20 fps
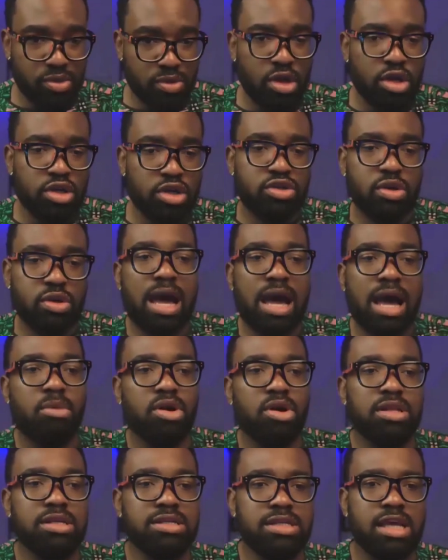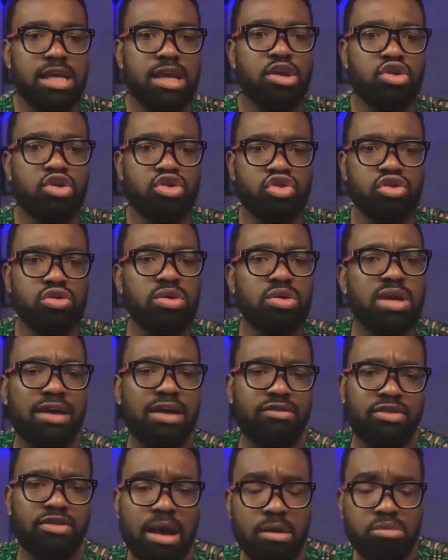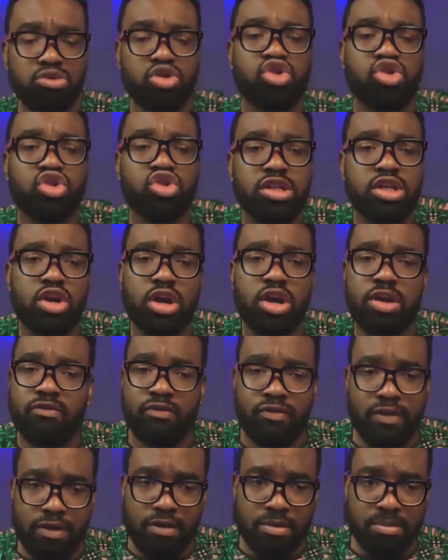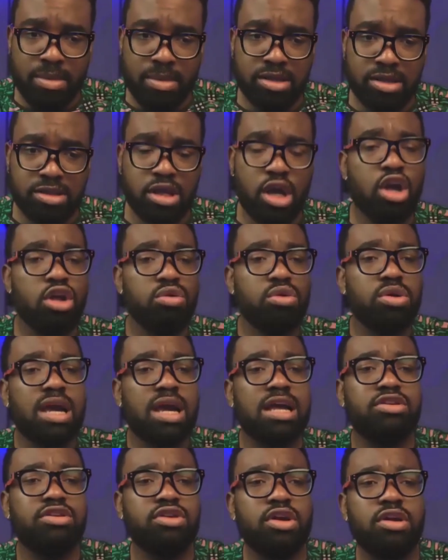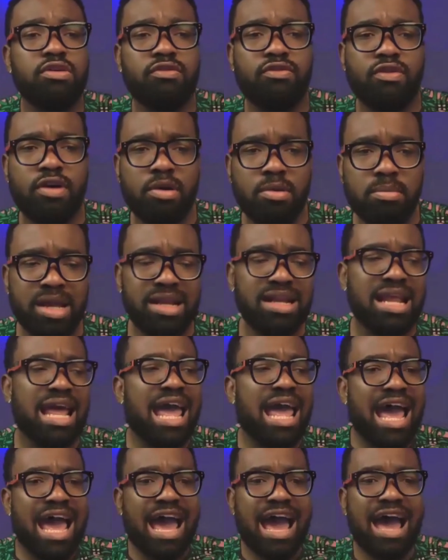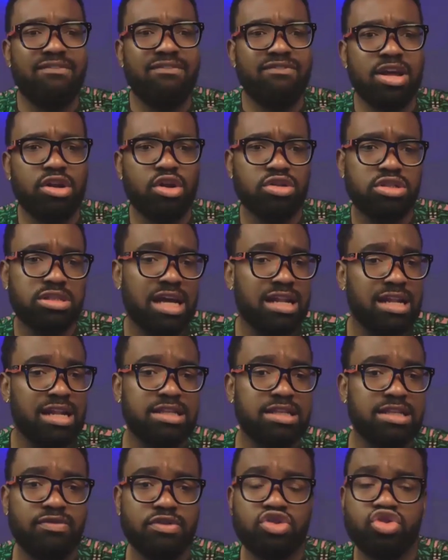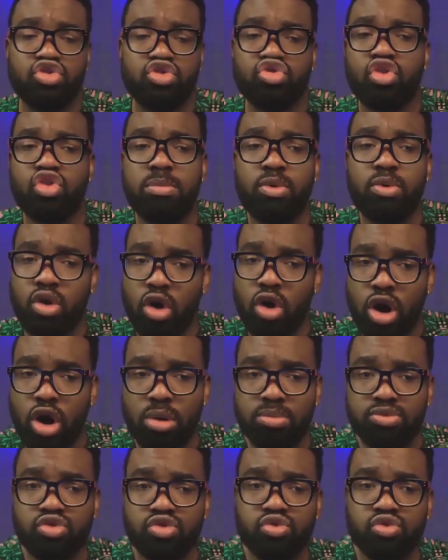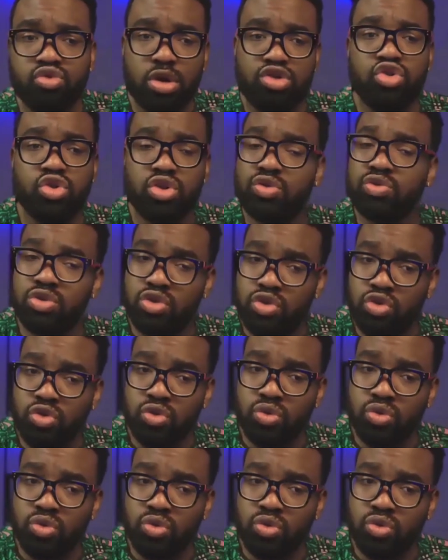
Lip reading: So I'm only saying you should look at study your environment. Look at your environment. Have an alternative if trouble comes, what you could do,